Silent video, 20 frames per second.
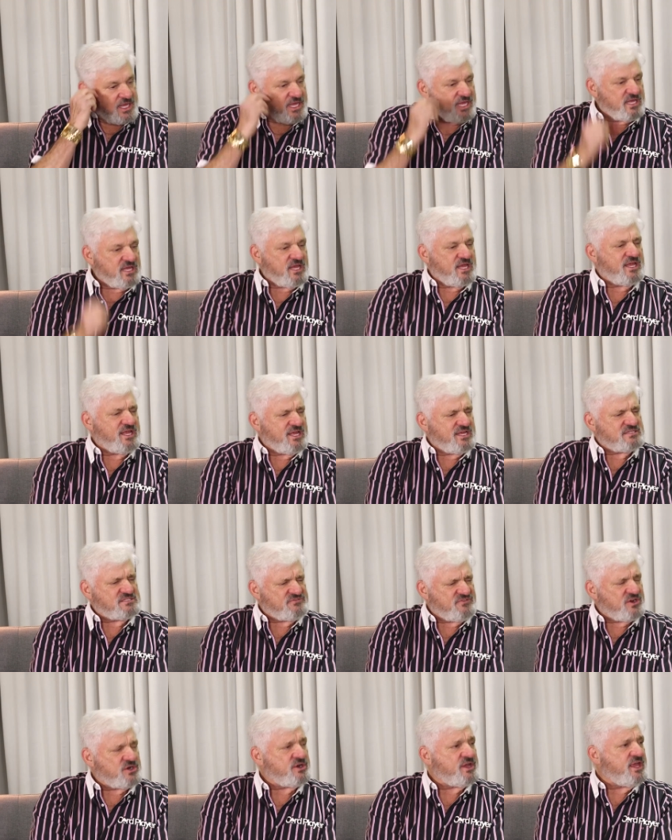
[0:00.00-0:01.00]
it's
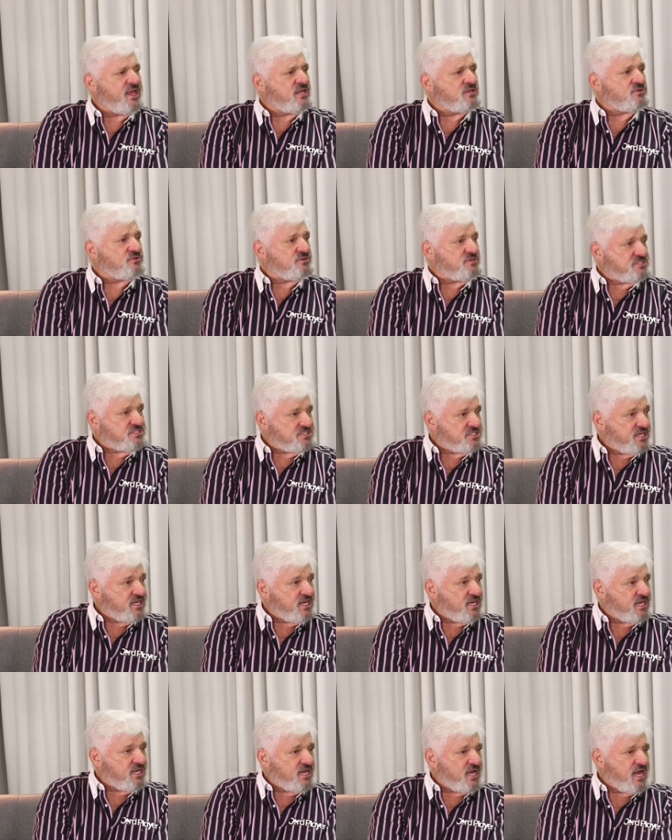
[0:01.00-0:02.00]
very
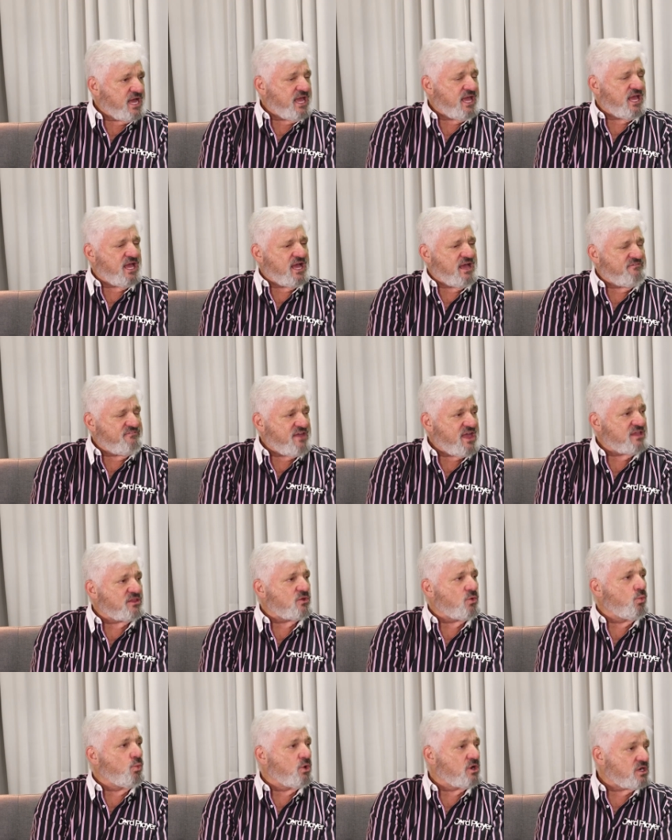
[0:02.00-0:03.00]
interesting. I've had
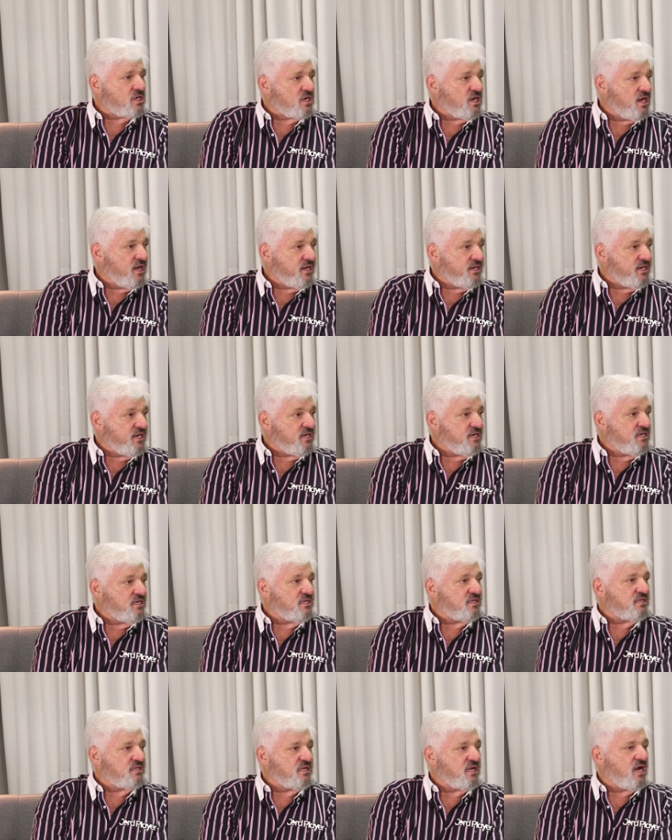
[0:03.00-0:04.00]
to work on it
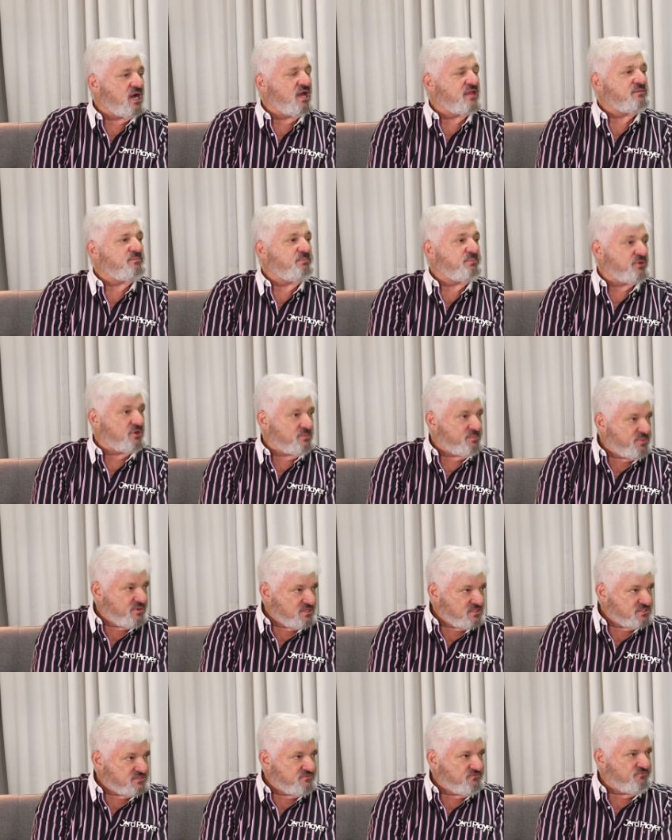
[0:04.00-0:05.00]
on
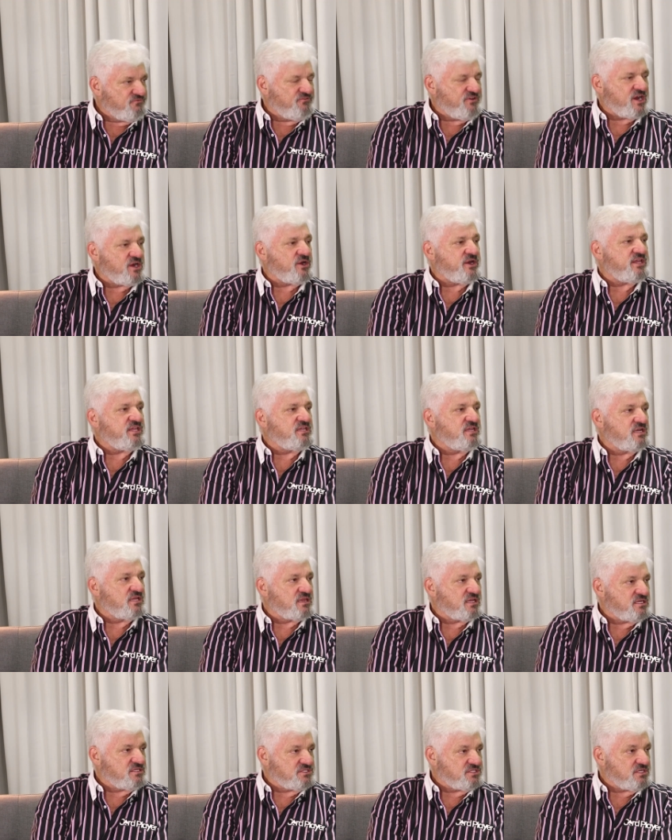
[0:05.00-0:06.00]
purpose, very
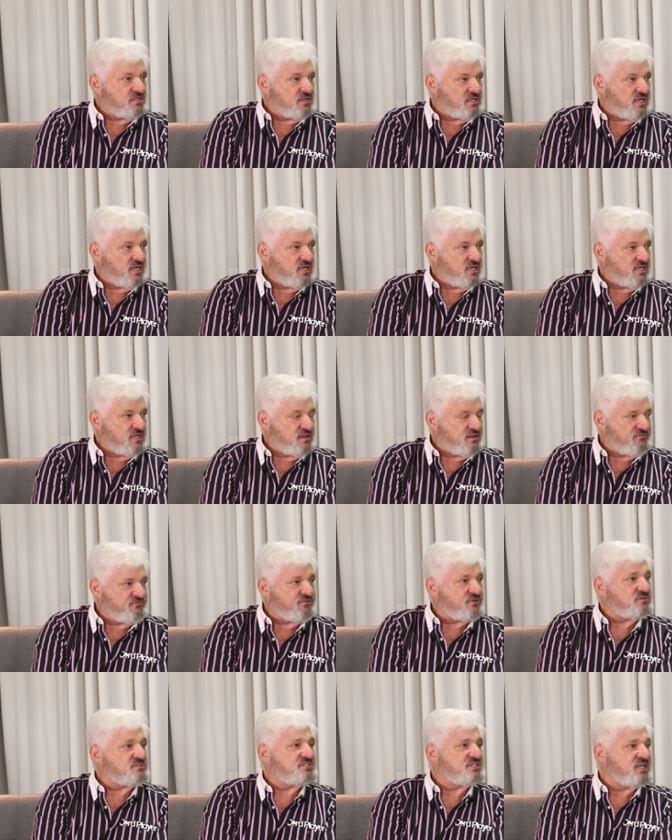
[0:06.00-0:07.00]
diligently. The
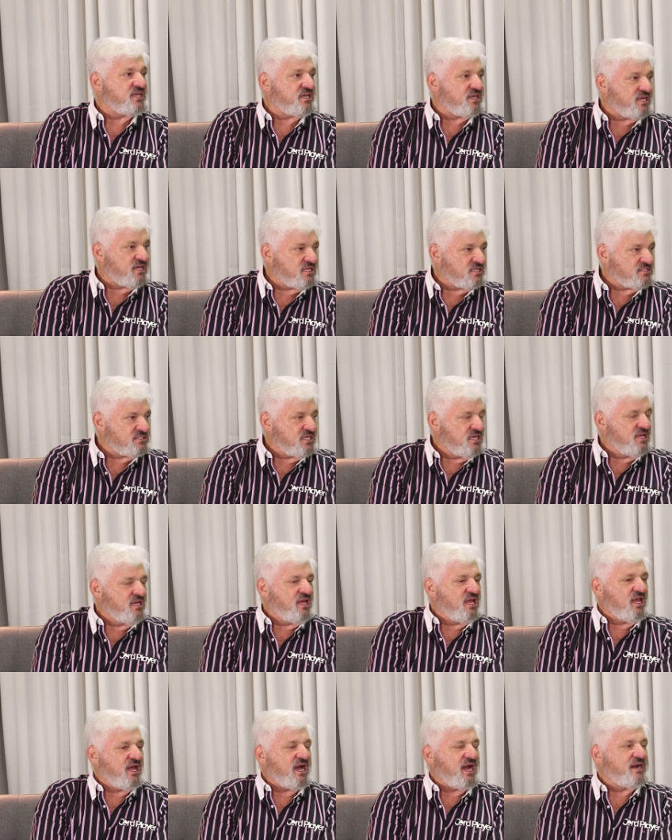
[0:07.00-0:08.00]
first thing is
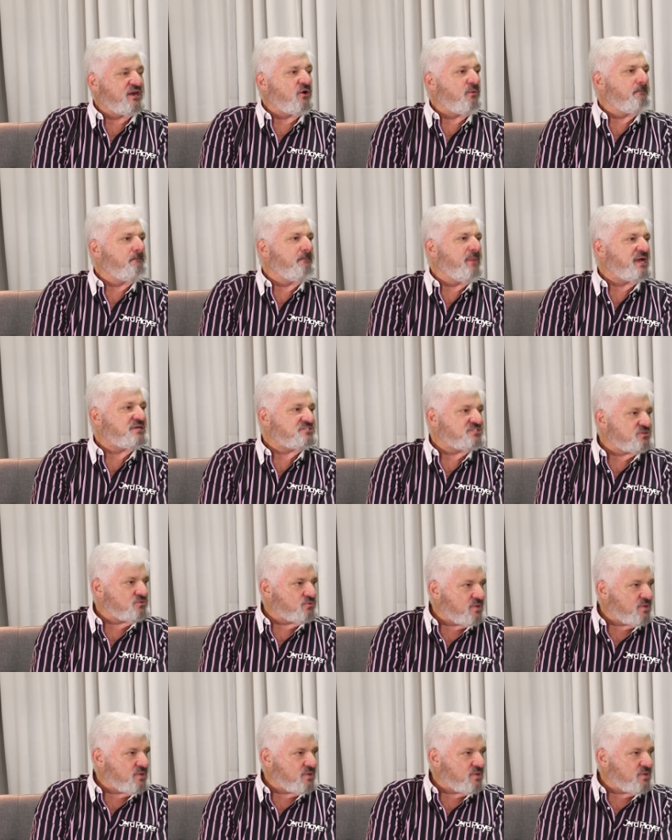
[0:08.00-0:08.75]
I don't mess